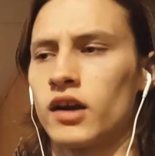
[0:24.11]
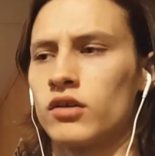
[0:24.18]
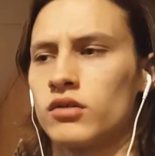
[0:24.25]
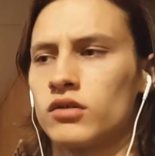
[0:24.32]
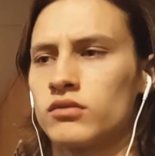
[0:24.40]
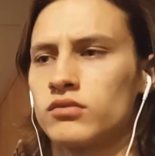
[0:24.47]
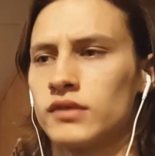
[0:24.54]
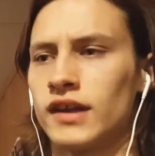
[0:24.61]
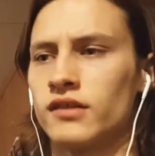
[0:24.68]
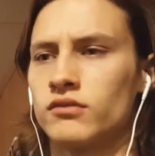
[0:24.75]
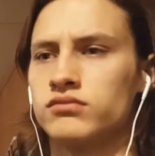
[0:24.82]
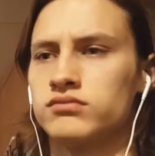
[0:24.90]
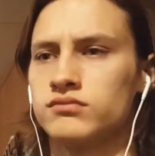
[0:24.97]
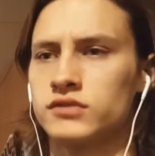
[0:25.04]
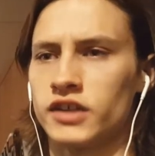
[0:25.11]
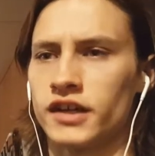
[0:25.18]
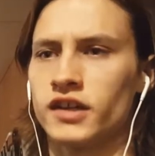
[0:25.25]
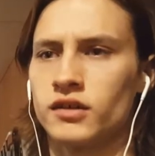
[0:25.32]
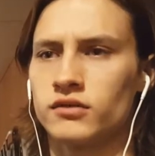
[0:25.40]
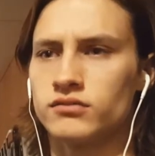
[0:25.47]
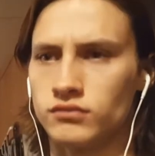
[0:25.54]
On, oh, on, kick, kick,
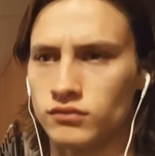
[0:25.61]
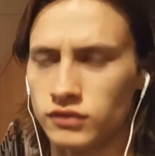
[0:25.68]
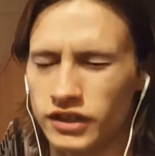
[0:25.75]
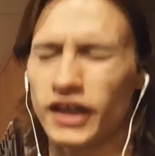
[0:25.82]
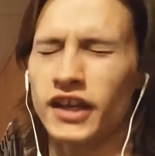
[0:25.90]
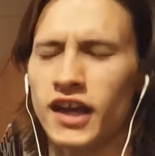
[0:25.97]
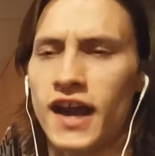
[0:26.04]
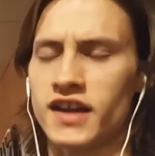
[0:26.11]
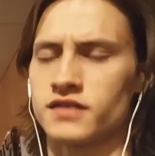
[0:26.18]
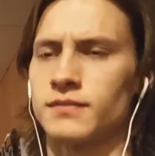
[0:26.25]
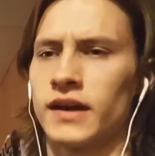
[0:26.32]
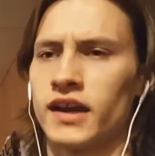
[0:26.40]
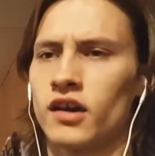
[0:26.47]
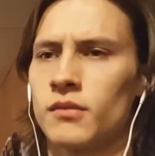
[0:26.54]
kick your ass, man.